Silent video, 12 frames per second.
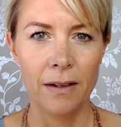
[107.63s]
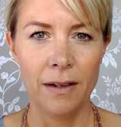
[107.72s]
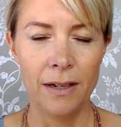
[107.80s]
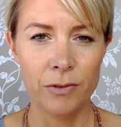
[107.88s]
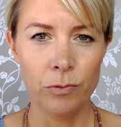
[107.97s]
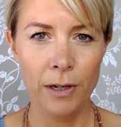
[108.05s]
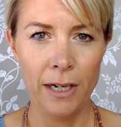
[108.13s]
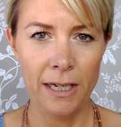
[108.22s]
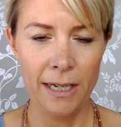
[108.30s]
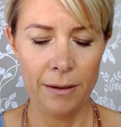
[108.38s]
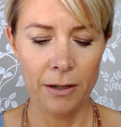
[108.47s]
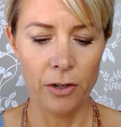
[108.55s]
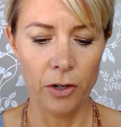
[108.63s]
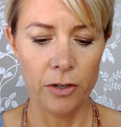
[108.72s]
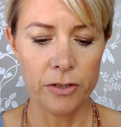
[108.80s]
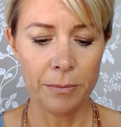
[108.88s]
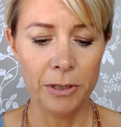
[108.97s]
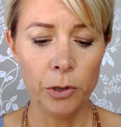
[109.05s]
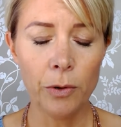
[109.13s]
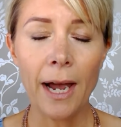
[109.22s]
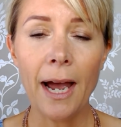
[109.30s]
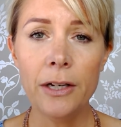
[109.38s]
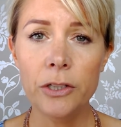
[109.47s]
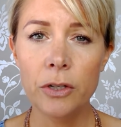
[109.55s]
it's really good. I mean, you
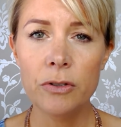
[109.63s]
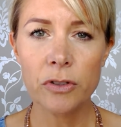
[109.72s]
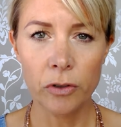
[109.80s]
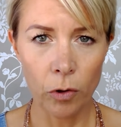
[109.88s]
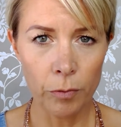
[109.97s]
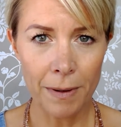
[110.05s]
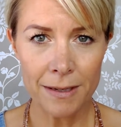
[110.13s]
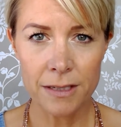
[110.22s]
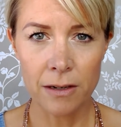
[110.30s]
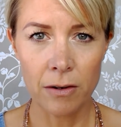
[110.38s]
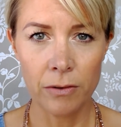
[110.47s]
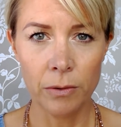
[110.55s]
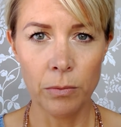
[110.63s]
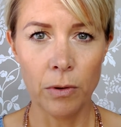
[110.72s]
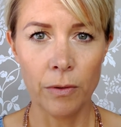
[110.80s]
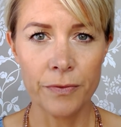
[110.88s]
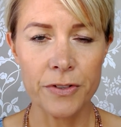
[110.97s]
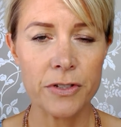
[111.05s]
can use an old mascara wand.